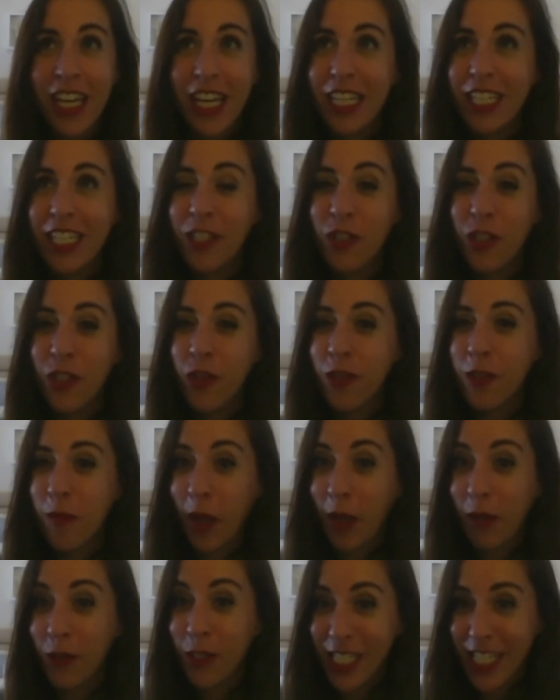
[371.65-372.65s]
in just
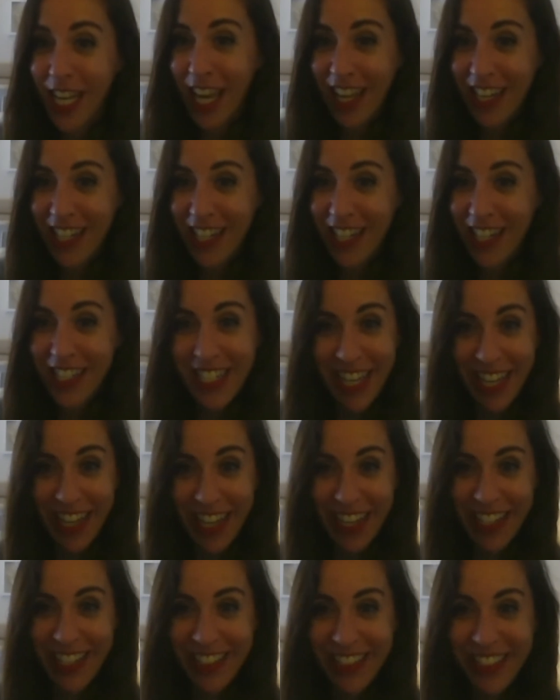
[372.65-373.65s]
about 10
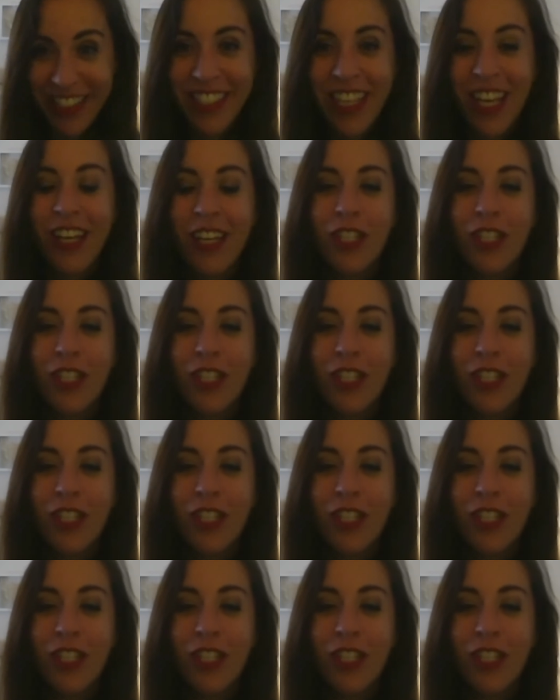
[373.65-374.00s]
days.